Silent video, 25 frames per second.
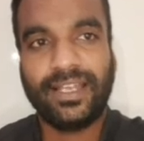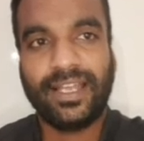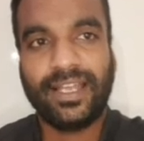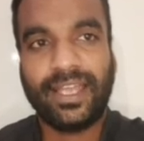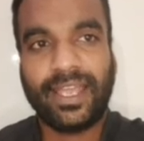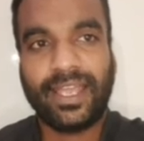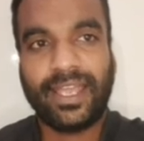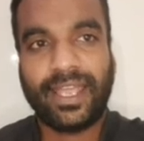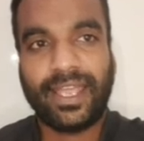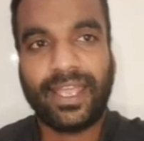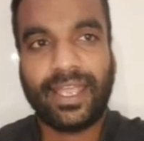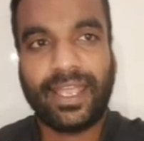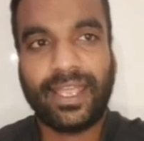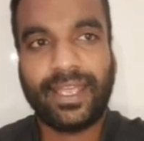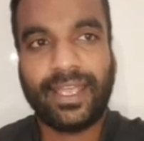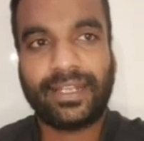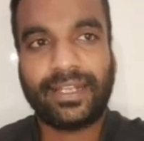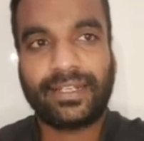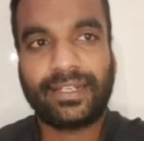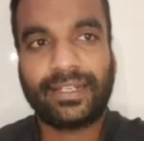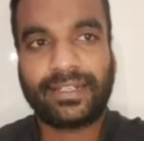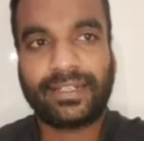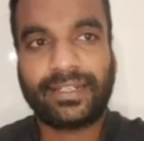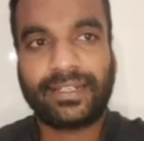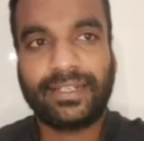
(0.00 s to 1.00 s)

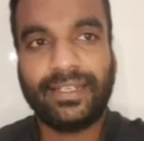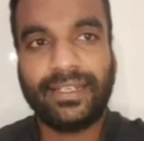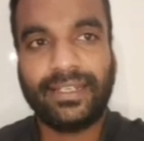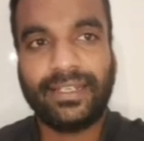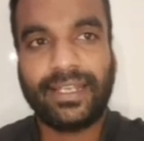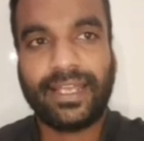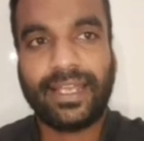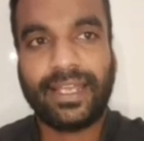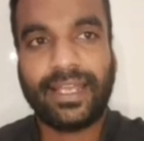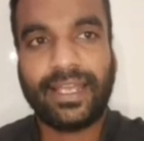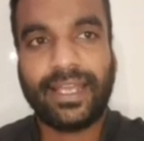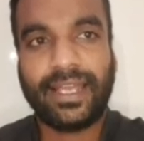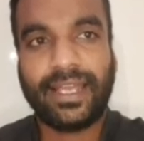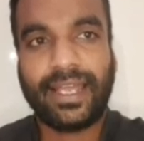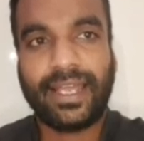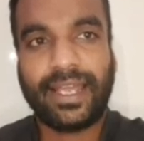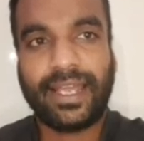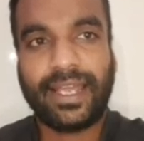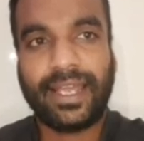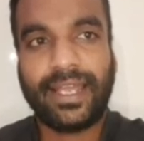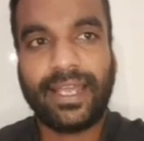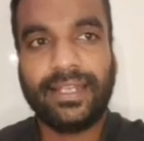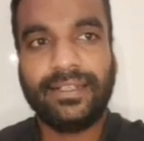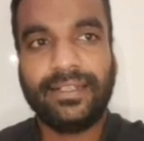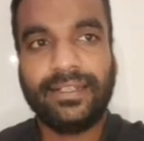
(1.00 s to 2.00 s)
A3,
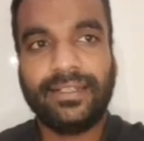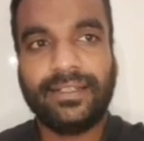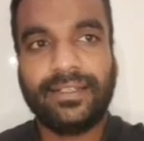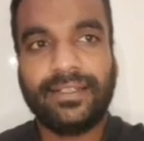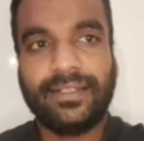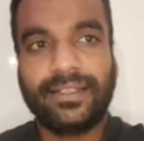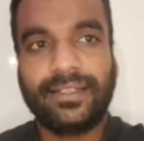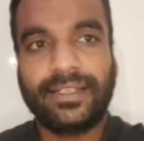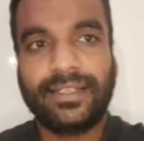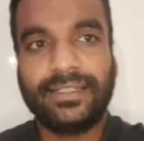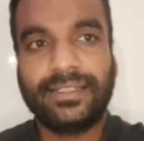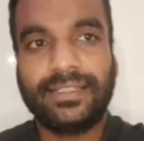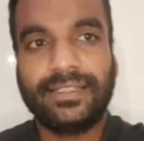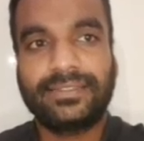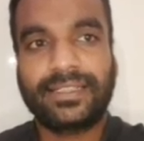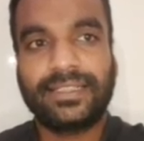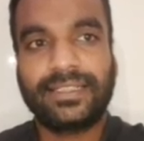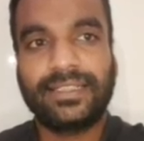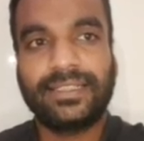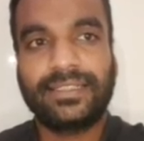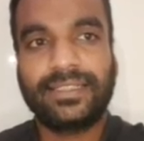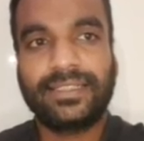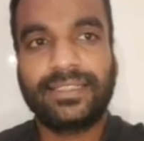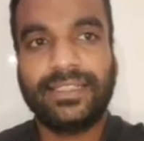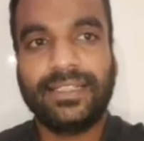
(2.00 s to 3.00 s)
and is there
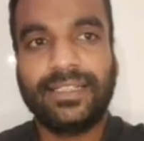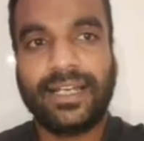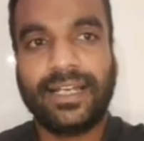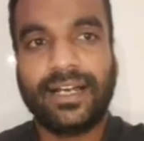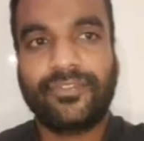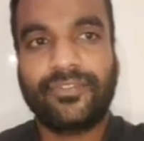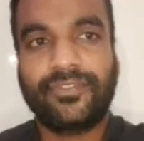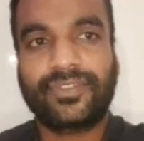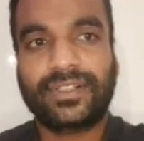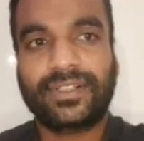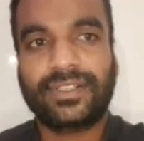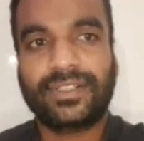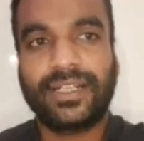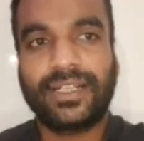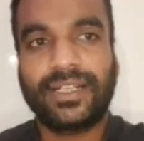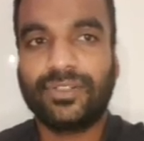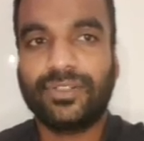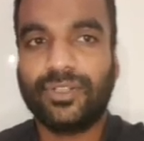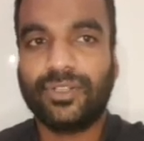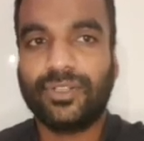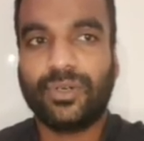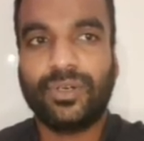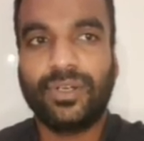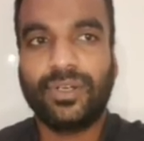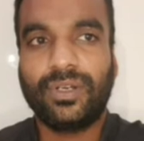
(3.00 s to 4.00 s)
anything after that?
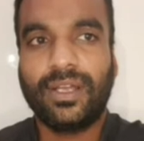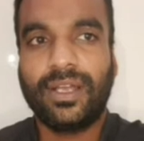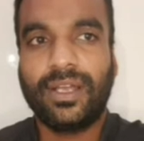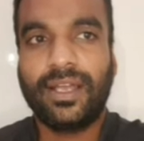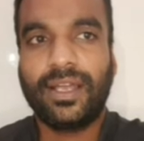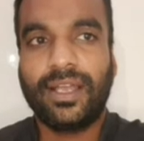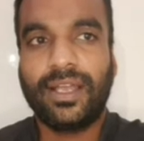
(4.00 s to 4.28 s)
No.